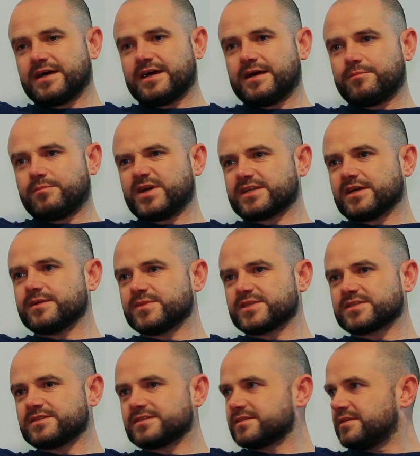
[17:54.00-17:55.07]
Um, by time
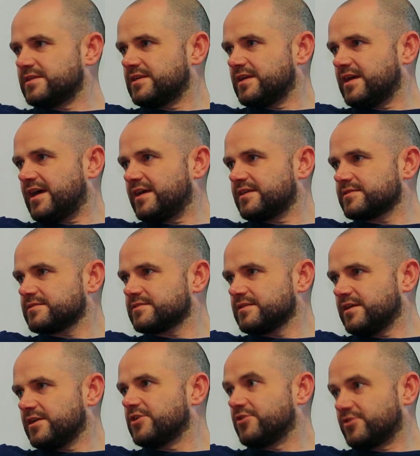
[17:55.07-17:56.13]
it's in CES,
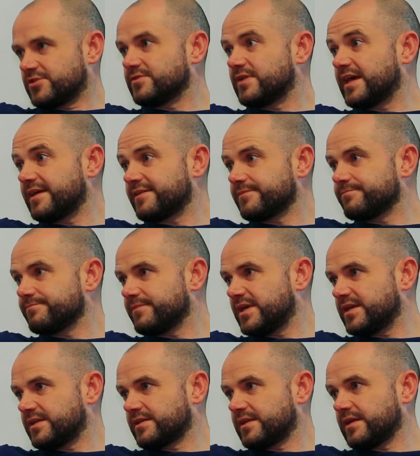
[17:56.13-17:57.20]
you're too late.
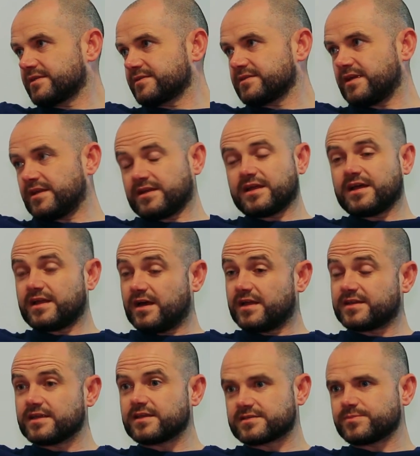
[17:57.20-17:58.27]
I think that's, and I,
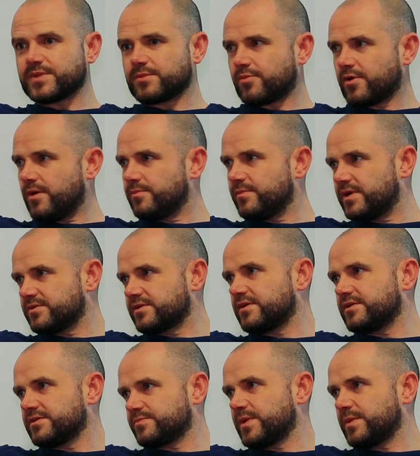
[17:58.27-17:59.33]
I, think it's a big problem out
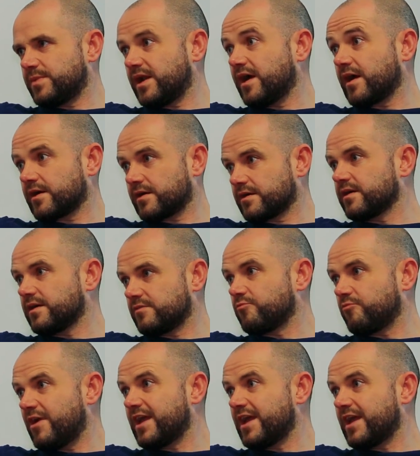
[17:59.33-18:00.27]
there is people are kind of